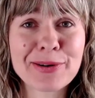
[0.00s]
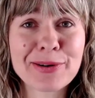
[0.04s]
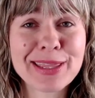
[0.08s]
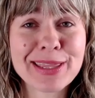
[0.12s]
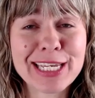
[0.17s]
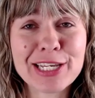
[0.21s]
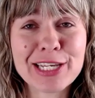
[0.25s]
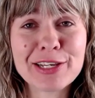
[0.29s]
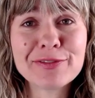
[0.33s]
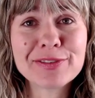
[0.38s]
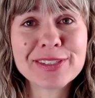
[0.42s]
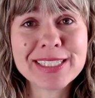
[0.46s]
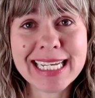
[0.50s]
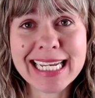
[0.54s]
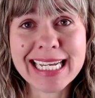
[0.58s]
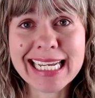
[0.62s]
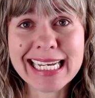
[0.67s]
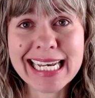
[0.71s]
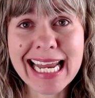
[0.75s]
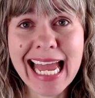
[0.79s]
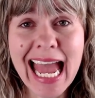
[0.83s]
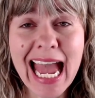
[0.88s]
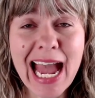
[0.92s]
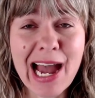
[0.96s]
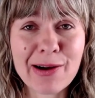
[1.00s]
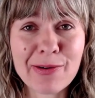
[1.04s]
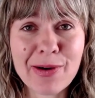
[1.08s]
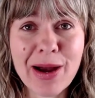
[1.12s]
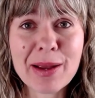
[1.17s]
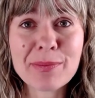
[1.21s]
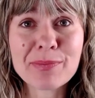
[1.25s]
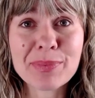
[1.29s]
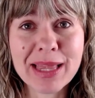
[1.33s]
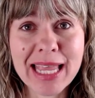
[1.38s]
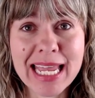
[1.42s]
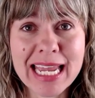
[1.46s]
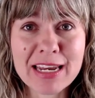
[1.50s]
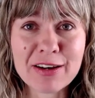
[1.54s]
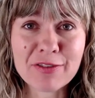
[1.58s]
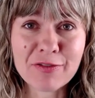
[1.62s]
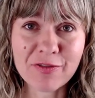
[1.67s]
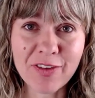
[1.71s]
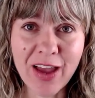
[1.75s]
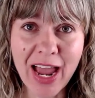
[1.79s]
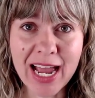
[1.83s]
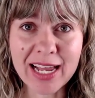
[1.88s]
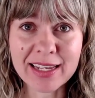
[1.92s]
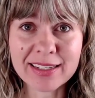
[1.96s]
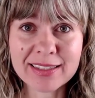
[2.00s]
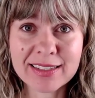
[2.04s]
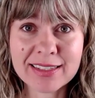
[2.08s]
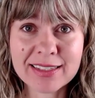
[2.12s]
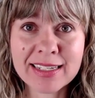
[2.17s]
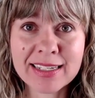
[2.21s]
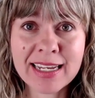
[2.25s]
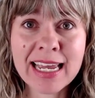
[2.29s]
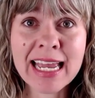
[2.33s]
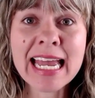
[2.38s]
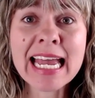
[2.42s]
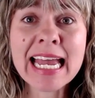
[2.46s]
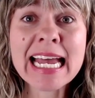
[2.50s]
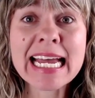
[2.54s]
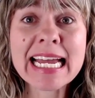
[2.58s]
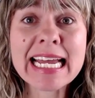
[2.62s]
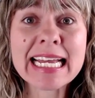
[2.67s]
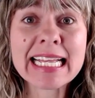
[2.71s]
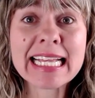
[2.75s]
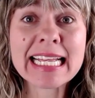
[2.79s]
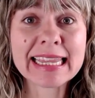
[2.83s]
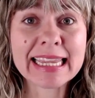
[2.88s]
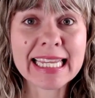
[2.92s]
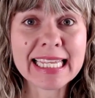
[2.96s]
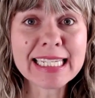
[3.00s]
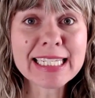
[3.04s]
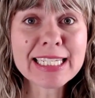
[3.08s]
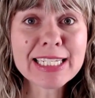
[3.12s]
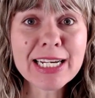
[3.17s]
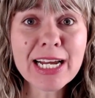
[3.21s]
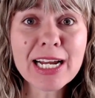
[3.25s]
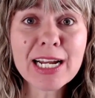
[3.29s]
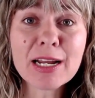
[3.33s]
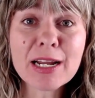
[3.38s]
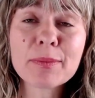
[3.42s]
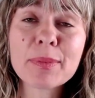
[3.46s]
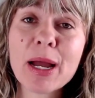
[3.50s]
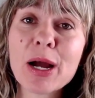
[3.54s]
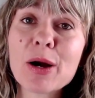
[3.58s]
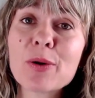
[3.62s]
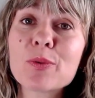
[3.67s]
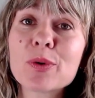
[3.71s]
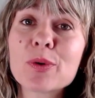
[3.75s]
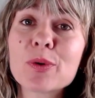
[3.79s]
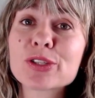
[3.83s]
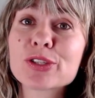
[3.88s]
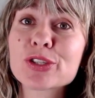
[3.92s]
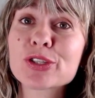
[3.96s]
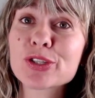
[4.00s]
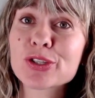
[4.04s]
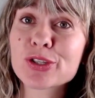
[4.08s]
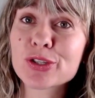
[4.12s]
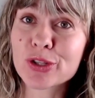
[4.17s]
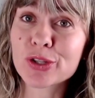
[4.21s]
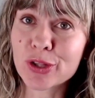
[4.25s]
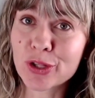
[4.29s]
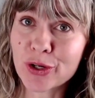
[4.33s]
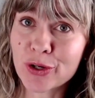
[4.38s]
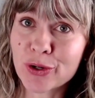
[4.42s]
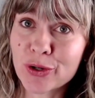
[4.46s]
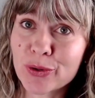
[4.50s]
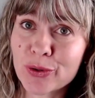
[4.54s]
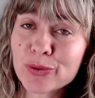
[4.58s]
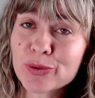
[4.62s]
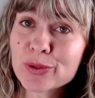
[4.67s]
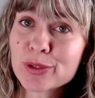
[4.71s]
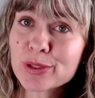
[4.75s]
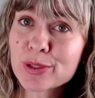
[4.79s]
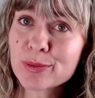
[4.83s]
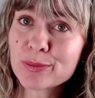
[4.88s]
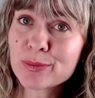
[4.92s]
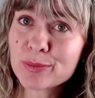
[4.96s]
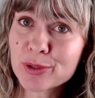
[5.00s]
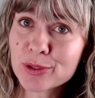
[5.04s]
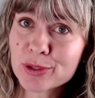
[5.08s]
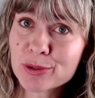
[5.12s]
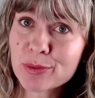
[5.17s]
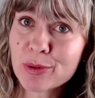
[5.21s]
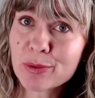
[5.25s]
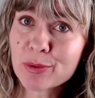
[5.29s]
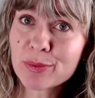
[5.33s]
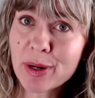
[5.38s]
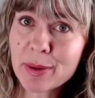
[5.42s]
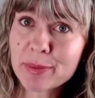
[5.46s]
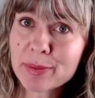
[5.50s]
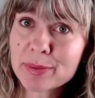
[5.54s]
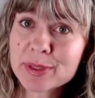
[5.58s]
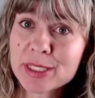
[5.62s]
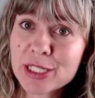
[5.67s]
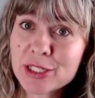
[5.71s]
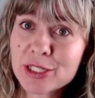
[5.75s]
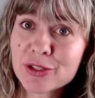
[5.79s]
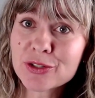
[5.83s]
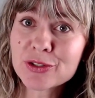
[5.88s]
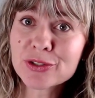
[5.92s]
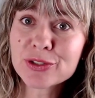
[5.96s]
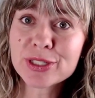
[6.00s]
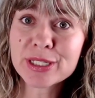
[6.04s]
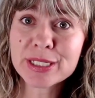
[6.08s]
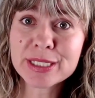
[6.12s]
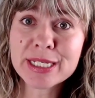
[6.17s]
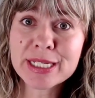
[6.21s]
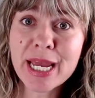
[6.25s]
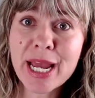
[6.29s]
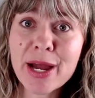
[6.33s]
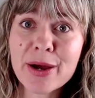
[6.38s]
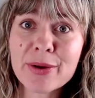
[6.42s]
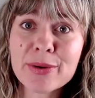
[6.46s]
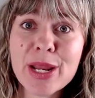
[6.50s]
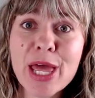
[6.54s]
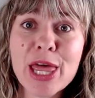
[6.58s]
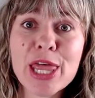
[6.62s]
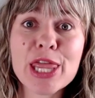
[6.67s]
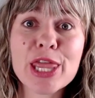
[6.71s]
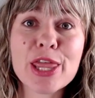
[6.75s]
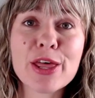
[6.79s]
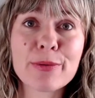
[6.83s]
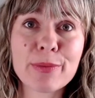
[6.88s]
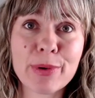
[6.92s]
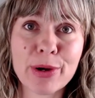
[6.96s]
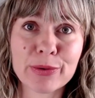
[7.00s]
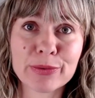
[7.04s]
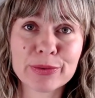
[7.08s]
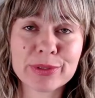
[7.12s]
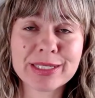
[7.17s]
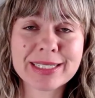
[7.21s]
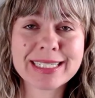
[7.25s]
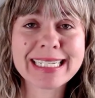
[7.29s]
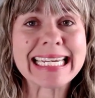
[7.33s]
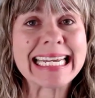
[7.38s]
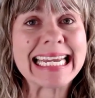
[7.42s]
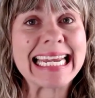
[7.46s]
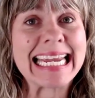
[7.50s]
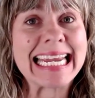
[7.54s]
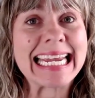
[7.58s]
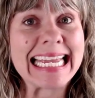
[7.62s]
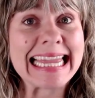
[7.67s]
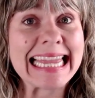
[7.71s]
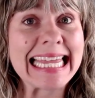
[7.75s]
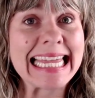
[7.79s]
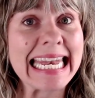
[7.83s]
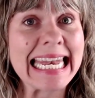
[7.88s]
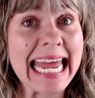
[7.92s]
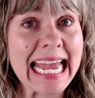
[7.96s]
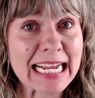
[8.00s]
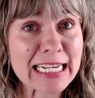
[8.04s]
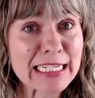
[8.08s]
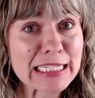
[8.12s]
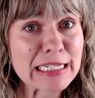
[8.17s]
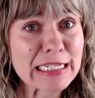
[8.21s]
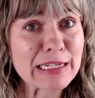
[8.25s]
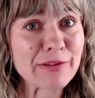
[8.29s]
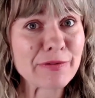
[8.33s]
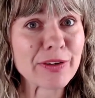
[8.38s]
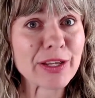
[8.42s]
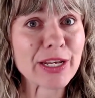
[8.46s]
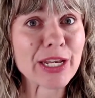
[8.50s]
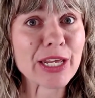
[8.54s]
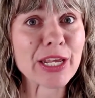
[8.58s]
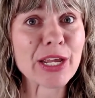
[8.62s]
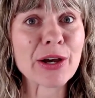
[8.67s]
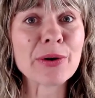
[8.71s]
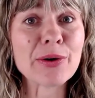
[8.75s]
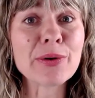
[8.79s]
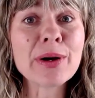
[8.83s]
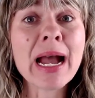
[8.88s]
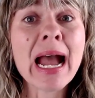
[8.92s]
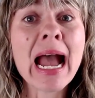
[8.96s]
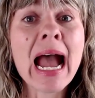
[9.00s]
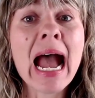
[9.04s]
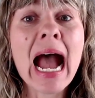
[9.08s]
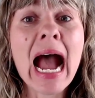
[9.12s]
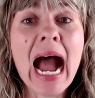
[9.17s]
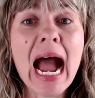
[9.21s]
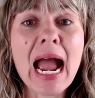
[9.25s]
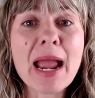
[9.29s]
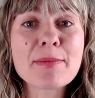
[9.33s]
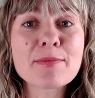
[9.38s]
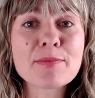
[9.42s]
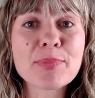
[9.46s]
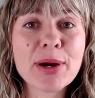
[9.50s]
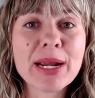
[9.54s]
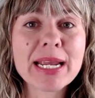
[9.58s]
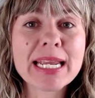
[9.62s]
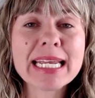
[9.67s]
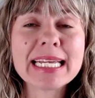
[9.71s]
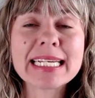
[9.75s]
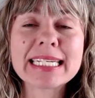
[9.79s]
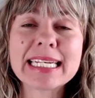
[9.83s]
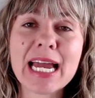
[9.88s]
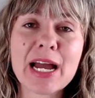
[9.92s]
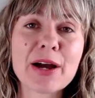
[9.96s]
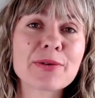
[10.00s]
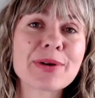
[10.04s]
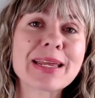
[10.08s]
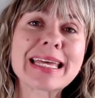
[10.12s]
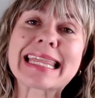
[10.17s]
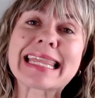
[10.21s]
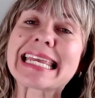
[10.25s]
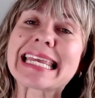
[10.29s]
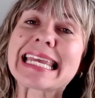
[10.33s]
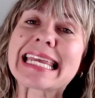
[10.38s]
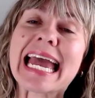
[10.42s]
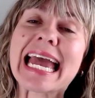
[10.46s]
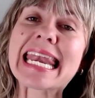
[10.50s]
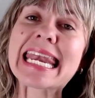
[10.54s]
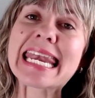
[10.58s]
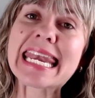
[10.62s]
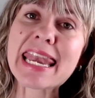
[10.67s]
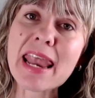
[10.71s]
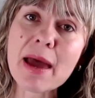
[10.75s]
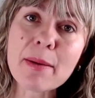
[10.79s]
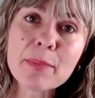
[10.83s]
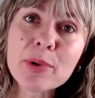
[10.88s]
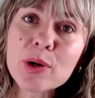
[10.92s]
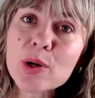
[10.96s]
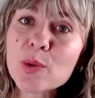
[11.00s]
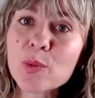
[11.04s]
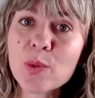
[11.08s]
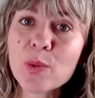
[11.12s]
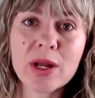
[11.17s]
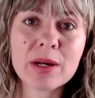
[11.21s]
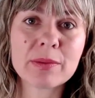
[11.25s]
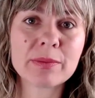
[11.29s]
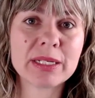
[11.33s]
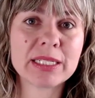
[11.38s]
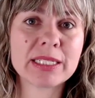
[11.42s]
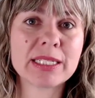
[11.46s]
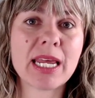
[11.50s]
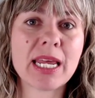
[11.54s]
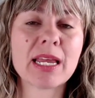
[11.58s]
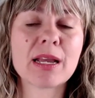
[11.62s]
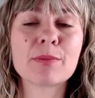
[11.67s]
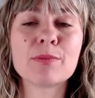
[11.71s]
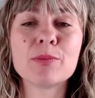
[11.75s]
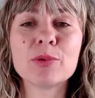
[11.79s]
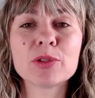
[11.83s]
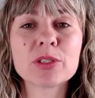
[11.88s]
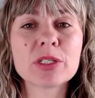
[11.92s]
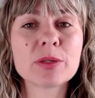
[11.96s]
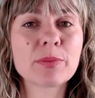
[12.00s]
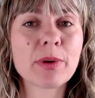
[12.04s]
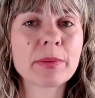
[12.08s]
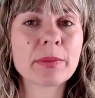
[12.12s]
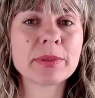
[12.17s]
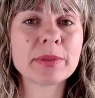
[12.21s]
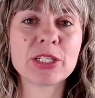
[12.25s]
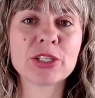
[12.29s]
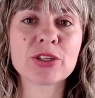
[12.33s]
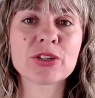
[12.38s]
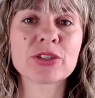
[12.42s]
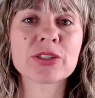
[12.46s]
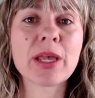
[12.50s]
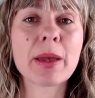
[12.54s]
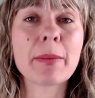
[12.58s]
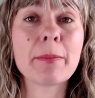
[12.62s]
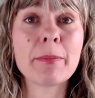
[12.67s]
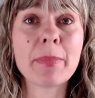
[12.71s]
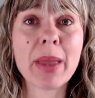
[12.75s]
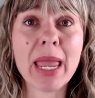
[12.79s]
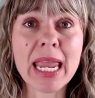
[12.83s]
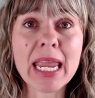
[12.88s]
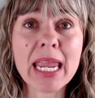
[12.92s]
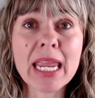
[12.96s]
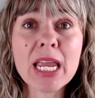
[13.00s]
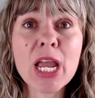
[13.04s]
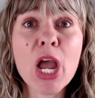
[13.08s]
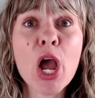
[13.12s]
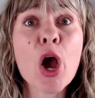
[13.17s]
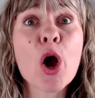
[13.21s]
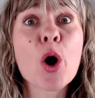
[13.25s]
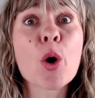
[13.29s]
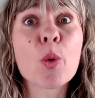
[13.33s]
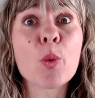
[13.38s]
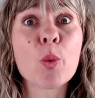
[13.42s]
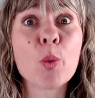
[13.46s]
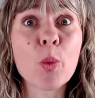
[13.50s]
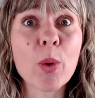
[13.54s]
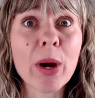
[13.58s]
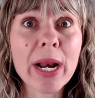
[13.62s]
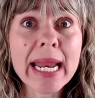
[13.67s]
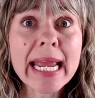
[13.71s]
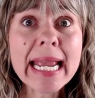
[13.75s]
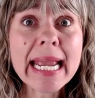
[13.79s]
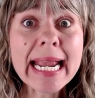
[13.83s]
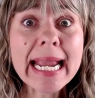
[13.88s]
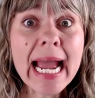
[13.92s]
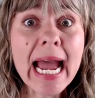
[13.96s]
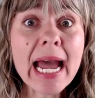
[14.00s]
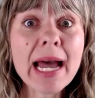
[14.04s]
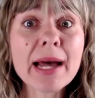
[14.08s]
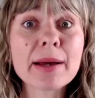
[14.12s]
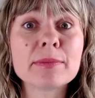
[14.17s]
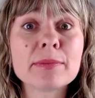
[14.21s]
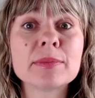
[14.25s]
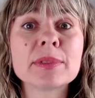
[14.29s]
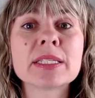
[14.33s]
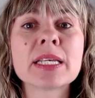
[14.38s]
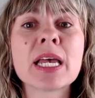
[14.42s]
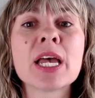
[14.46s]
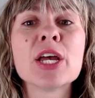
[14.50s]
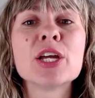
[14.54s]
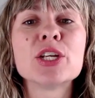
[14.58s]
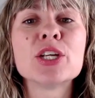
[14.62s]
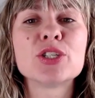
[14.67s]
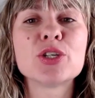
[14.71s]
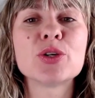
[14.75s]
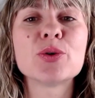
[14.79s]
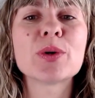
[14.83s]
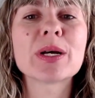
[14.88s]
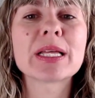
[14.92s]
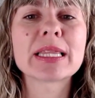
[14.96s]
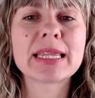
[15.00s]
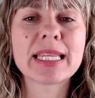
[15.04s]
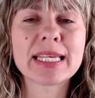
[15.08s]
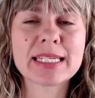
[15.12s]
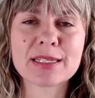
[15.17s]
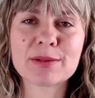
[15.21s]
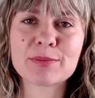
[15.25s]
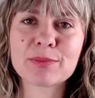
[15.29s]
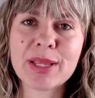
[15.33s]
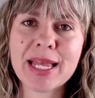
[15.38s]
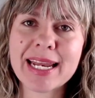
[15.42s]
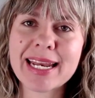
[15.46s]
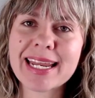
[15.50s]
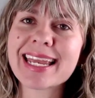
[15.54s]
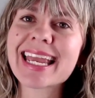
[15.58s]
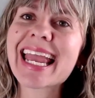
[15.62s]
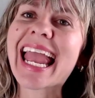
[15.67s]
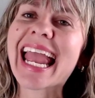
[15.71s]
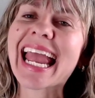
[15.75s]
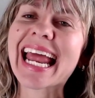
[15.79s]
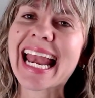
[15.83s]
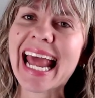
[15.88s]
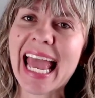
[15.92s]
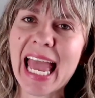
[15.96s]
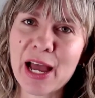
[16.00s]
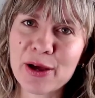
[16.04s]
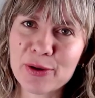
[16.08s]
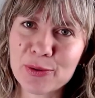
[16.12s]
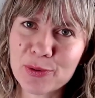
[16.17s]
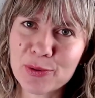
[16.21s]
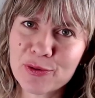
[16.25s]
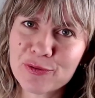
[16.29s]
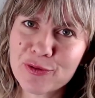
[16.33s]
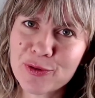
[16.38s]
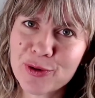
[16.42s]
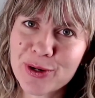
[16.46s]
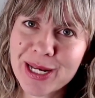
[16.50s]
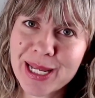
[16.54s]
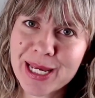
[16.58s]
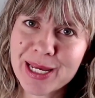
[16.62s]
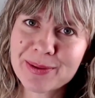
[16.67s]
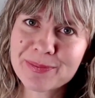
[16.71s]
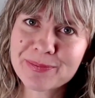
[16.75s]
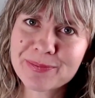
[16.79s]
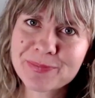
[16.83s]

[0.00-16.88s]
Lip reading: that you've seen how I plan fast, let's talk about what slows multiple prep teachers down the most. In the next video, I'm breaking down the number one mistake multi-prep teachers make when it comes to lesson planning and how to avoid it.